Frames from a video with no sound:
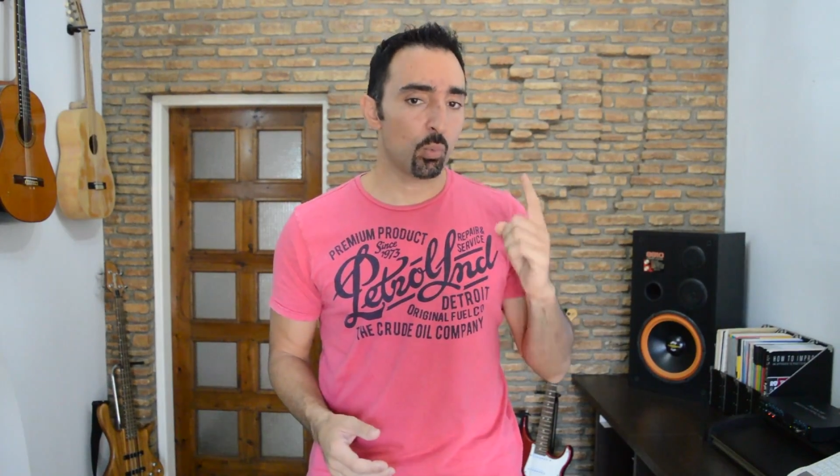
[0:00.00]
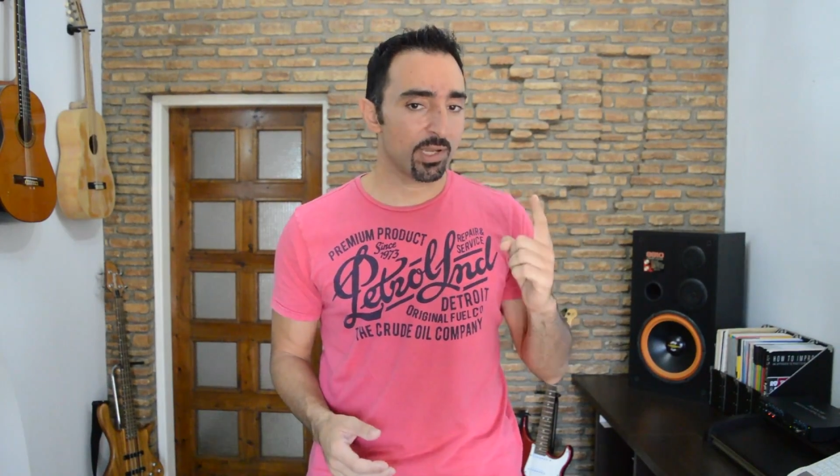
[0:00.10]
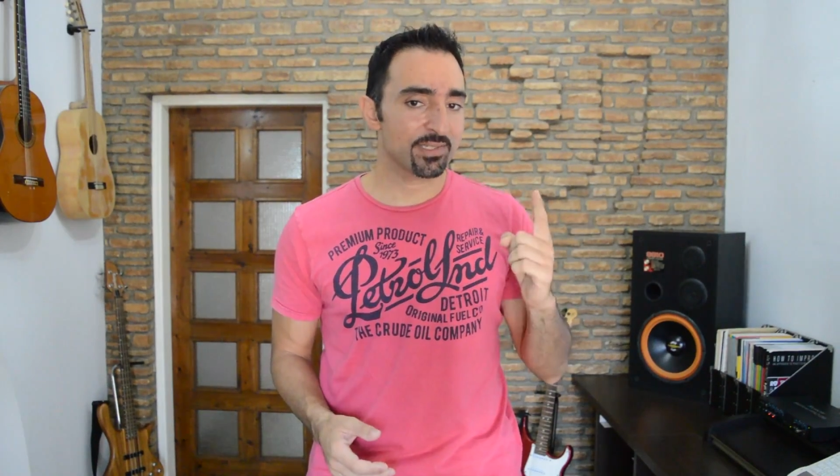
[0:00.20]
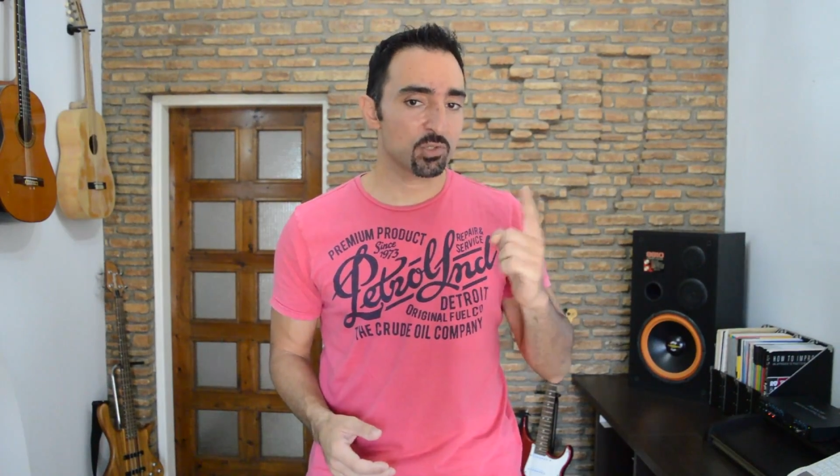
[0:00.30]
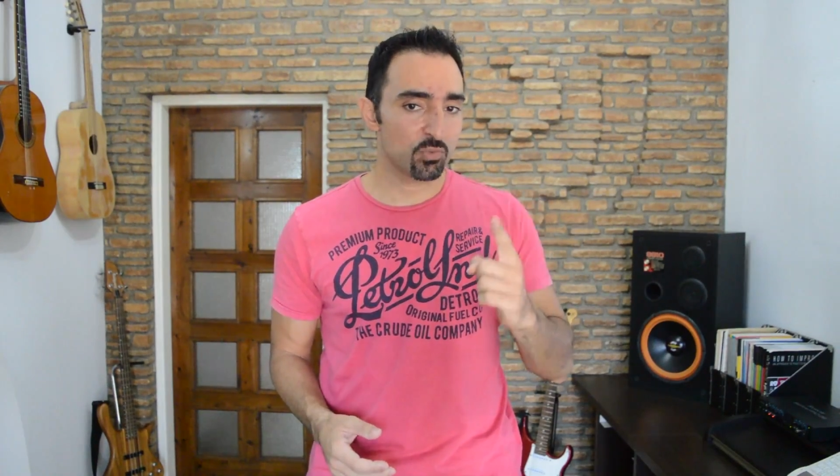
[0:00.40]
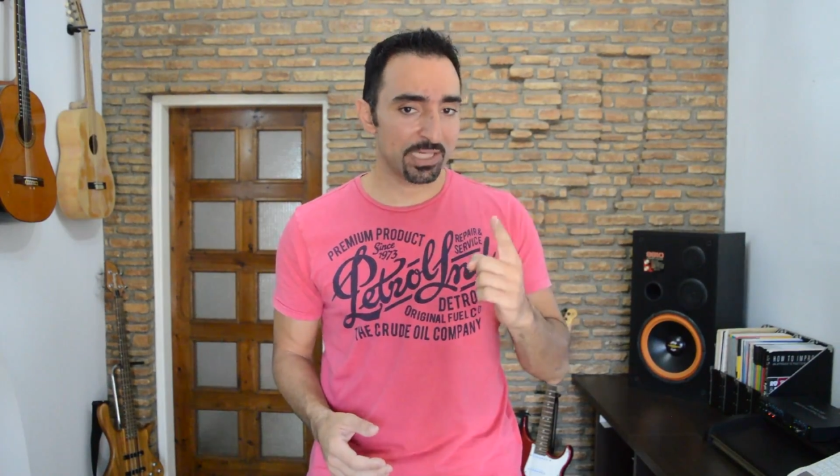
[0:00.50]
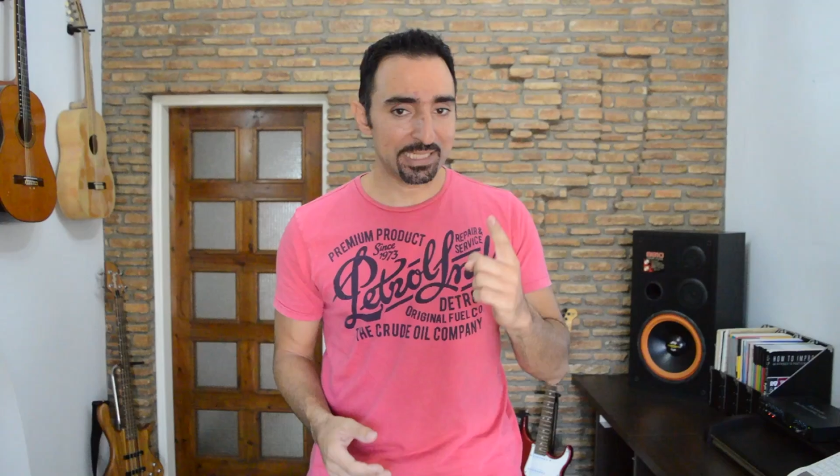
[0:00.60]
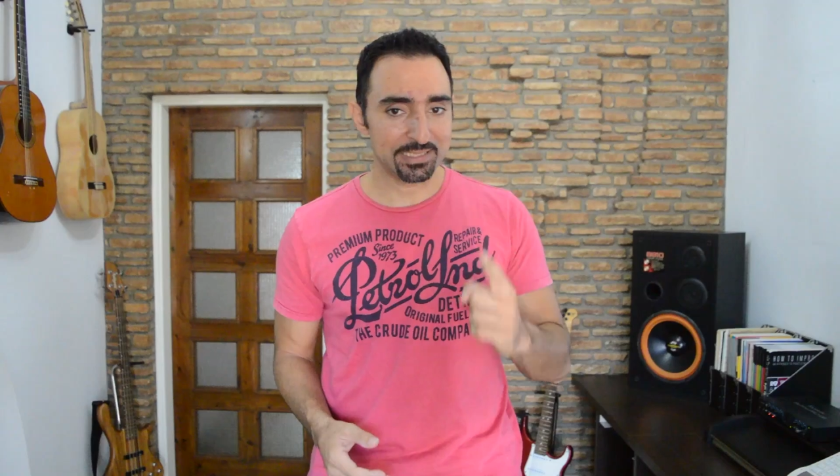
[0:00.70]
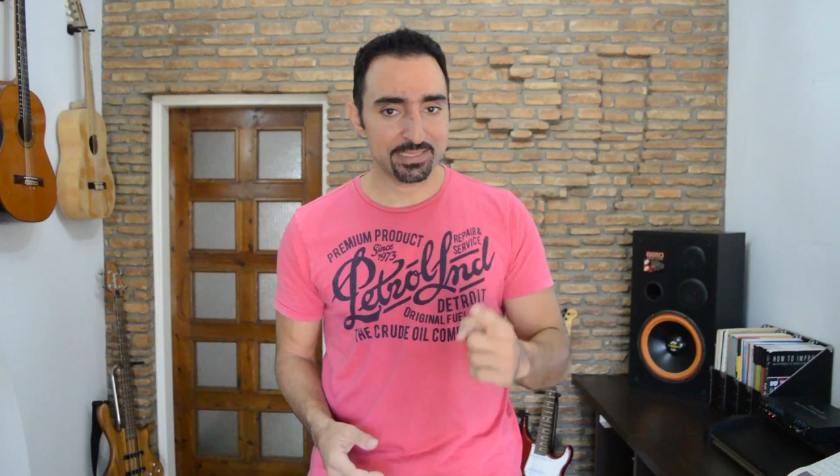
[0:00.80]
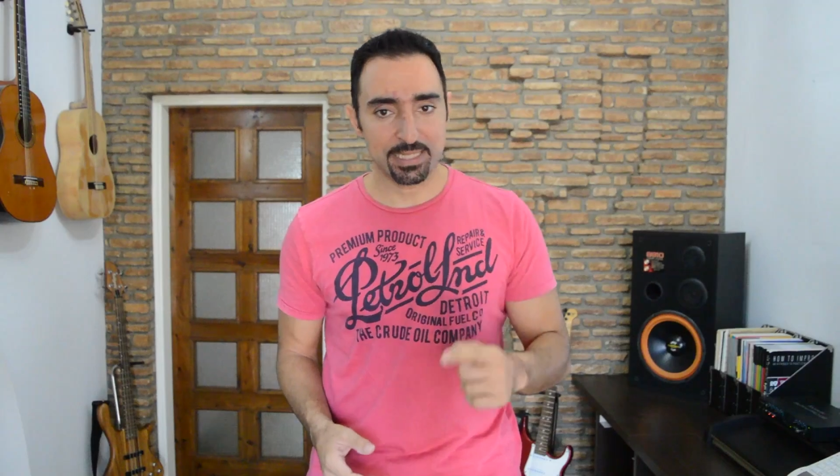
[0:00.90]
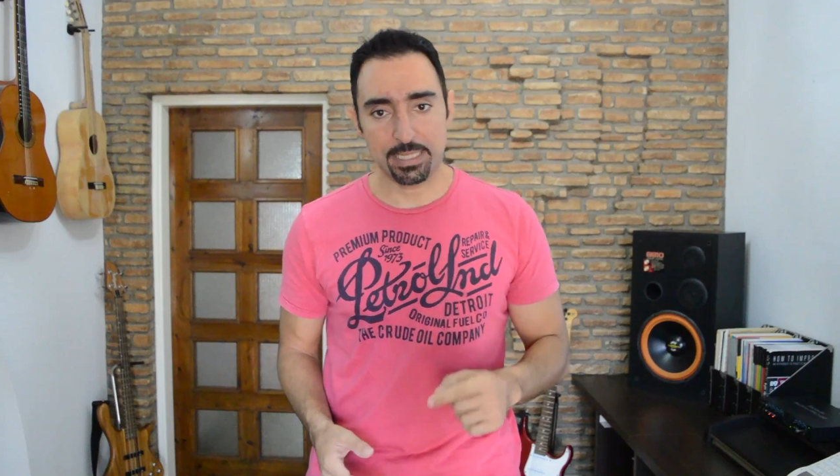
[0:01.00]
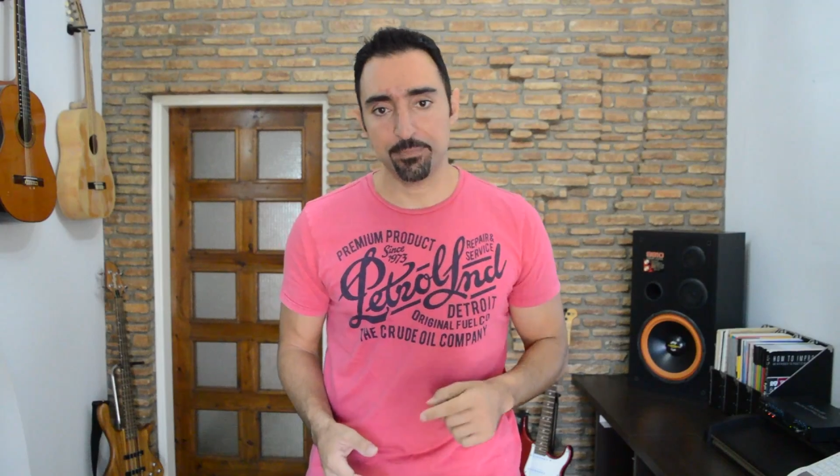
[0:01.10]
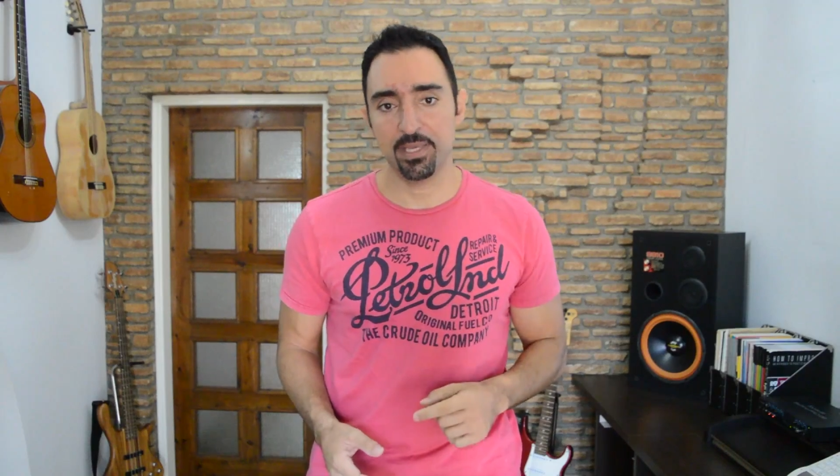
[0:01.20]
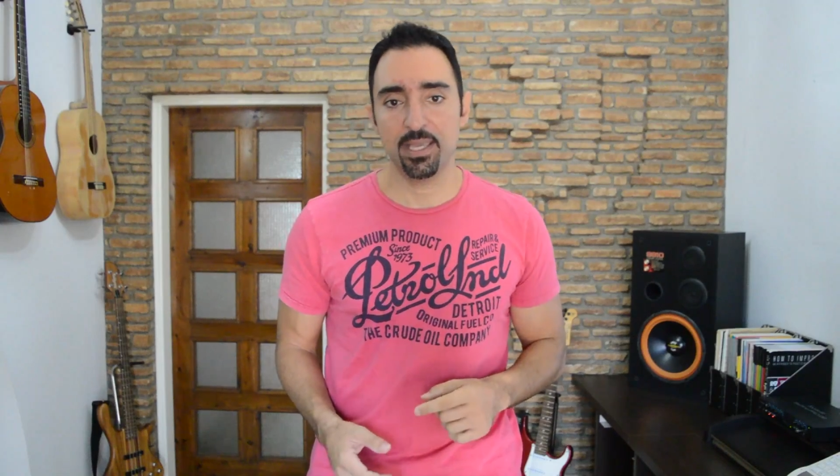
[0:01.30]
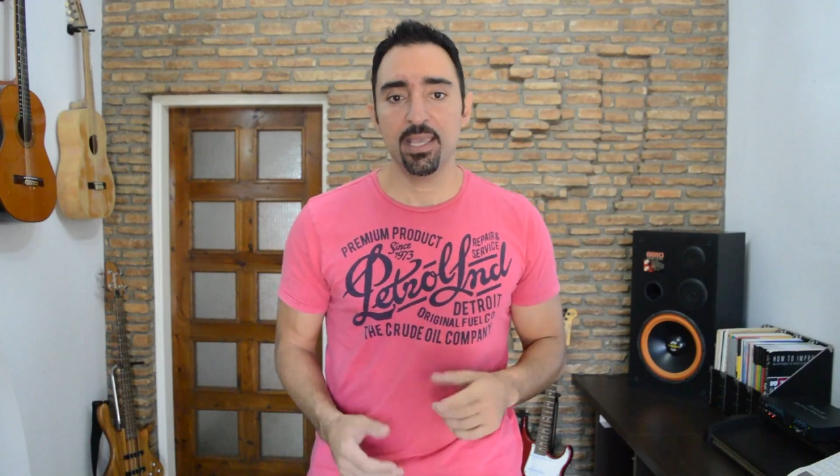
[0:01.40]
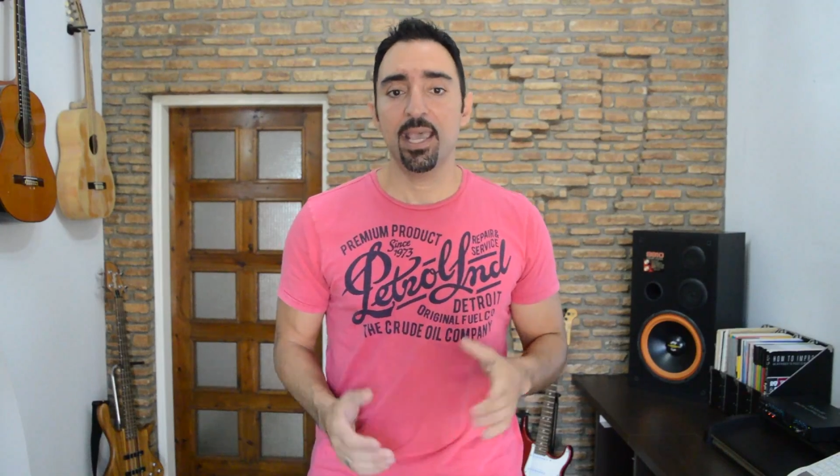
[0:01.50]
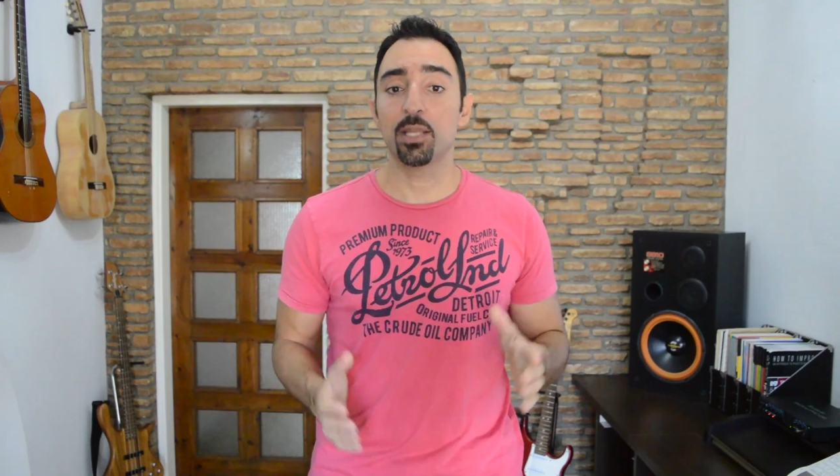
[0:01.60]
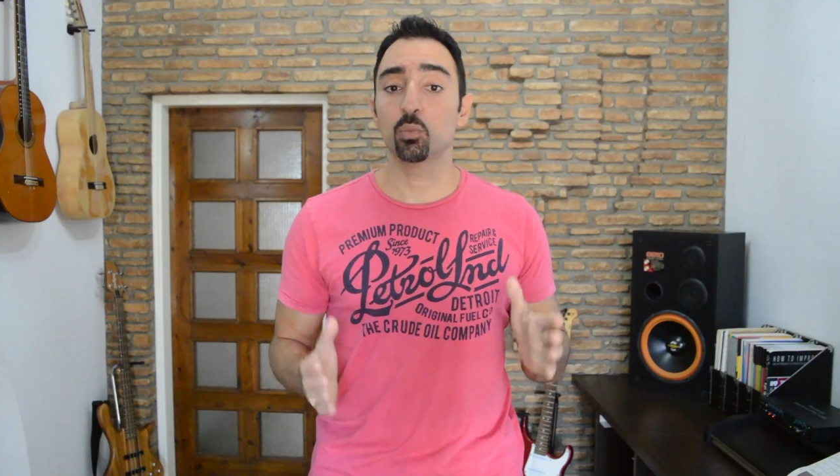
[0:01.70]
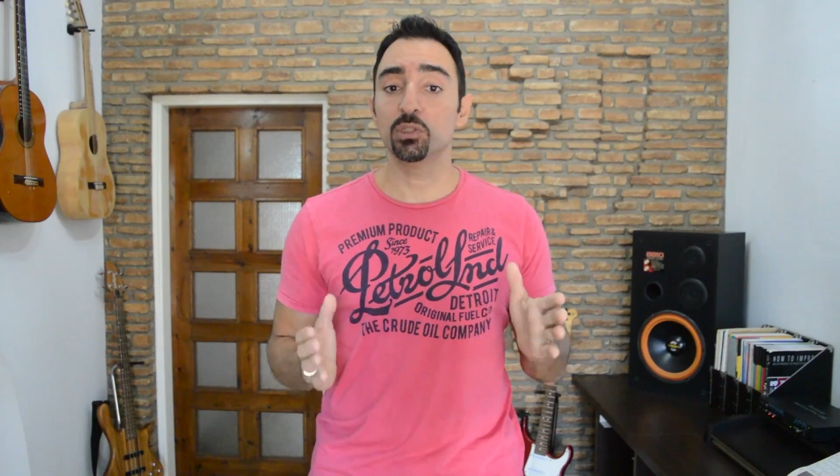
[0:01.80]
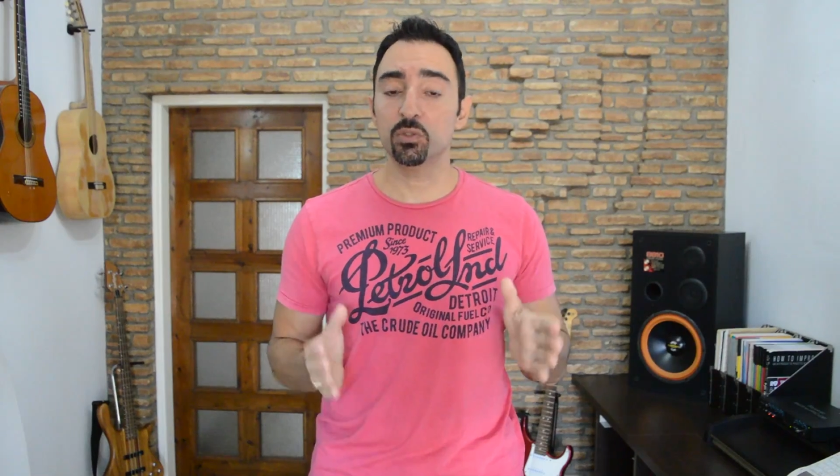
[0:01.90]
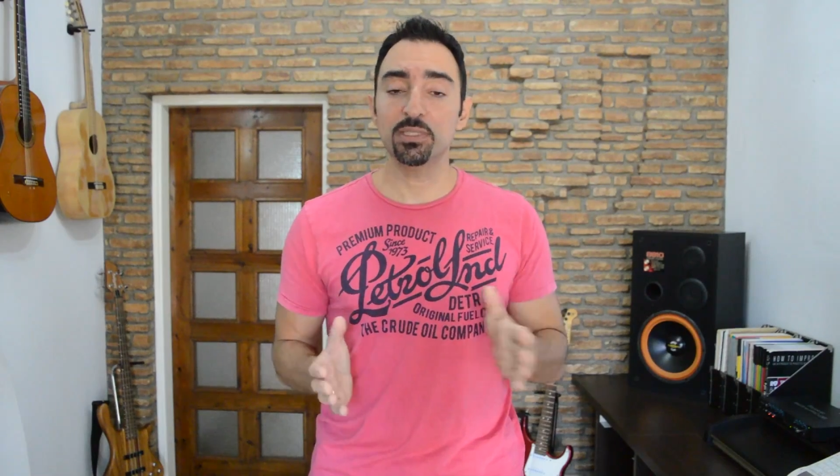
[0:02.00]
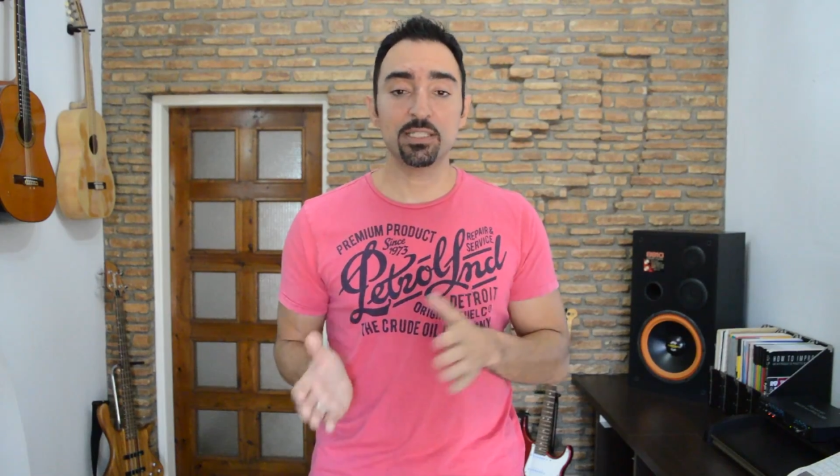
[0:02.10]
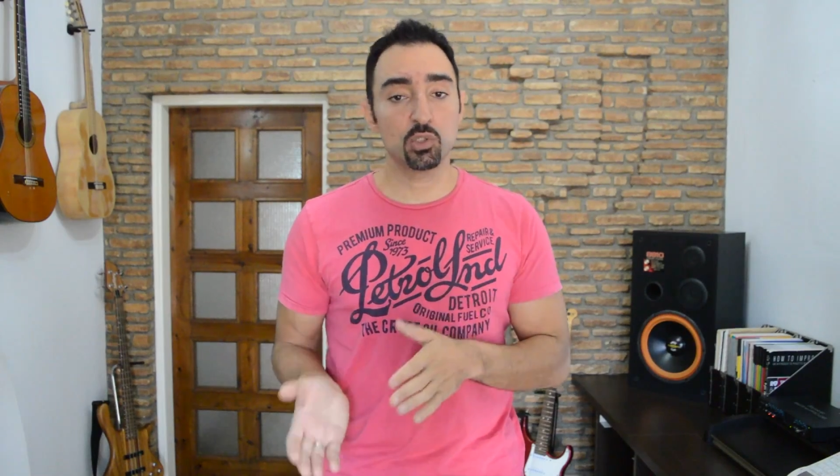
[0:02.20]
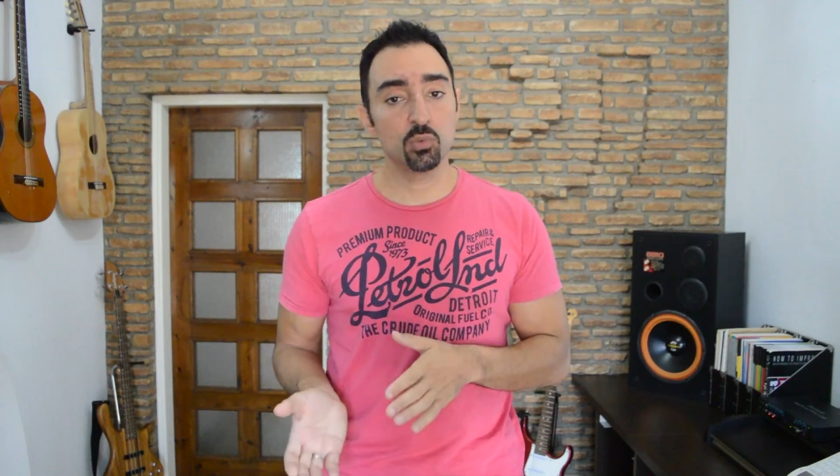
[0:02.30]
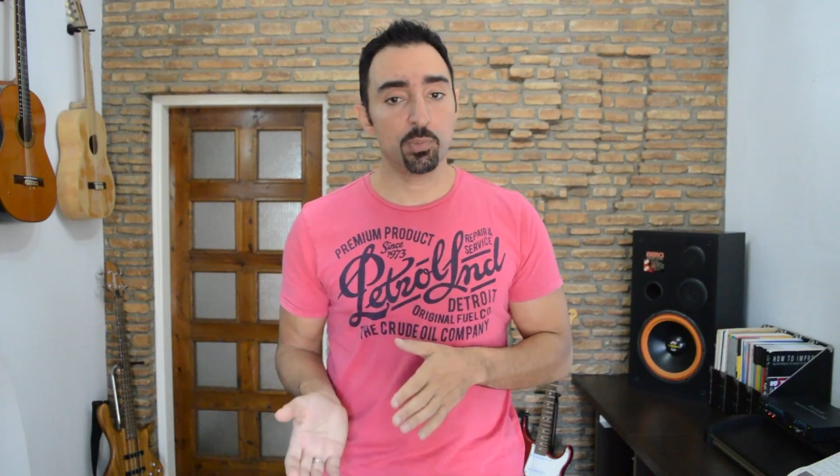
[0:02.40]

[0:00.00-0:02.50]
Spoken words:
1 string at a time. And we'll do it in 2